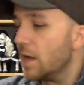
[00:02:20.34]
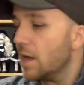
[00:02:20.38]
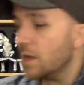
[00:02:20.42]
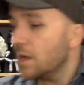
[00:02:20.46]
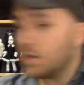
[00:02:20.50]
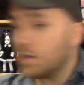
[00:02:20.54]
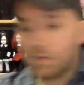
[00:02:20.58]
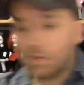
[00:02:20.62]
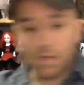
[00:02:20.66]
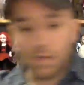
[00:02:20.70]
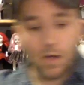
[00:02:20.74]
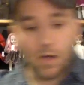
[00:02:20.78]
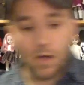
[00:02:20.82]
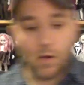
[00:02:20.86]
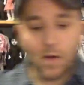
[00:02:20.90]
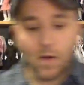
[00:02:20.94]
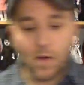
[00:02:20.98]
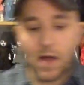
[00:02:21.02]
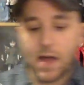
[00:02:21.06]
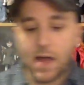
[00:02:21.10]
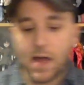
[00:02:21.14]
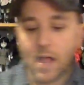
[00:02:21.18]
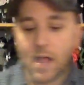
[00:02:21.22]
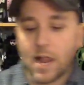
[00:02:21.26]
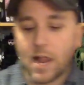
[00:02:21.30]
So
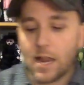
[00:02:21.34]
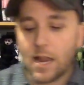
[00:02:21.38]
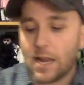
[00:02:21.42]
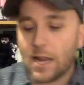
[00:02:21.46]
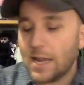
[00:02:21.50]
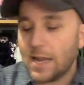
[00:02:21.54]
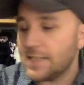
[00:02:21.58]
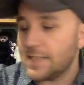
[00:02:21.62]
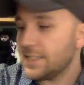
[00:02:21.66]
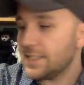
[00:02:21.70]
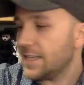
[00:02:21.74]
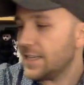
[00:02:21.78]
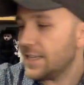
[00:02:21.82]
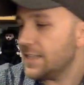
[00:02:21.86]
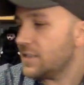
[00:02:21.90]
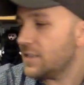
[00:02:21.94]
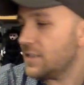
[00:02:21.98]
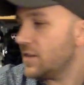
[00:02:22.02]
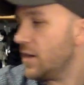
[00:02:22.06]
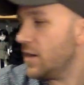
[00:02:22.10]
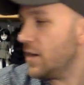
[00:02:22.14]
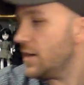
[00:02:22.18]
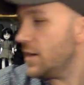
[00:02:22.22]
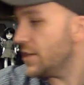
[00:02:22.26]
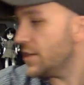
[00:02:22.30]
let's get
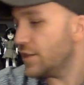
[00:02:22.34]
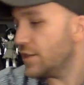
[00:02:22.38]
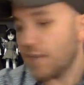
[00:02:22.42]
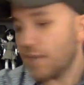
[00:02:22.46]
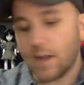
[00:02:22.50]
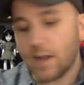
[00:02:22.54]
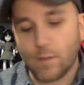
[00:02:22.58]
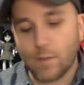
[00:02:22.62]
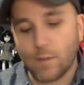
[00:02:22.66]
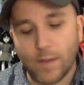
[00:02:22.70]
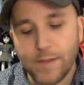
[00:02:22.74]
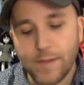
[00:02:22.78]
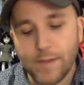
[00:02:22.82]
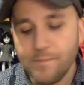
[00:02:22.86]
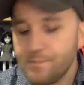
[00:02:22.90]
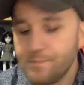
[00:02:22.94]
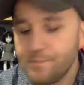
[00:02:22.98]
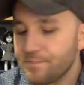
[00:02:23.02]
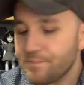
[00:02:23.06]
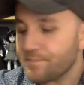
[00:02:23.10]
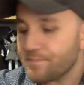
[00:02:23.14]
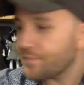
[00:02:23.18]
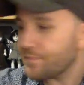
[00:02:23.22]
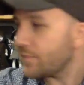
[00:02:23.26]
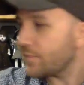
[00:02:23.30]
started, shall we?
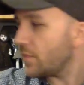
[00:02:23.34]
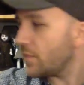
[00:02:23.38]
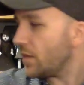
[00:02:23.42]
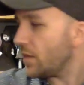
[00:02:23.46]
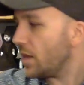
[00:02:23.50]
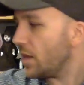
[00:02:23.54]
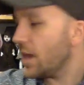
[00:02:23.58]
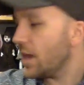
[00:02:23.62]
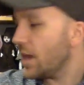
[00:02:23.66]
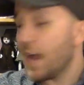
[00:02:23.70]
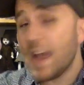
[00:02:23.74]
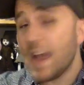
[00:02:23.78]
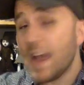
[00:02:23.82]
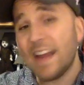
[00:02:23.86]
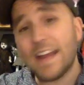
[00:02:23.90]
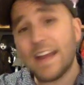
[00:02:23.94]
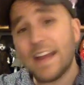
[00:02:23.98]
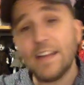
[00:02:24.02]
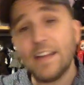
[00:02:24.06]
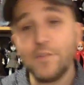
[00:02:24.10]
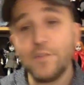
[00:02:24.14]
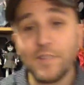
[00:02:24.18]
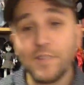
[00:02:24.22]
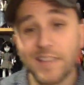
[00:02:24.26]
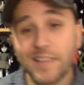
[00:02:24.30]
And
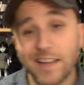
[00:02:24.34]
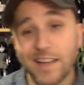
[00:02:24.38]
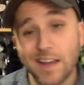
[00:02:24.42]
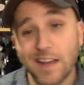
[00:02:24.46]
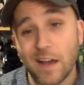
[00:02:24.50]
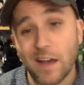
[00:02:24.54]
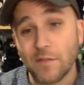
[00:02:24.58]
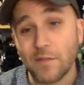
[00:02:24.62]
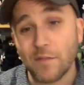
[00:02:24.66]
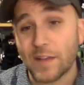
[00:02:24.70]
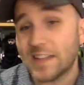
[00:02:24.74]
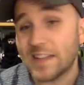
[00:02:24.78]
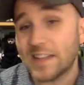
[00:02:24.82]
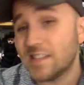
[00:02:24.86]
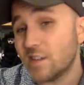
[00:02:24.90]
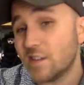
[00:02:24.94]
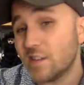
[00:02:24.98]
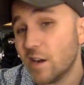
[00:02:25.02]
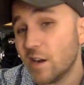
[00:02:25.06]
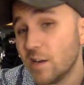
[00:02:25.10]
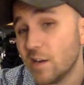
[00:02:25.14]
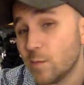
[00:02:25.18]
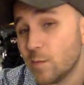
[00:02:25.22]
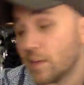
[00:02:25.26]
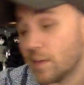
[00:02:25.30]
interesting enough, I
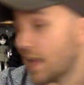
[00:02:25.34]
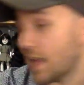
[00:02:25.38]
started with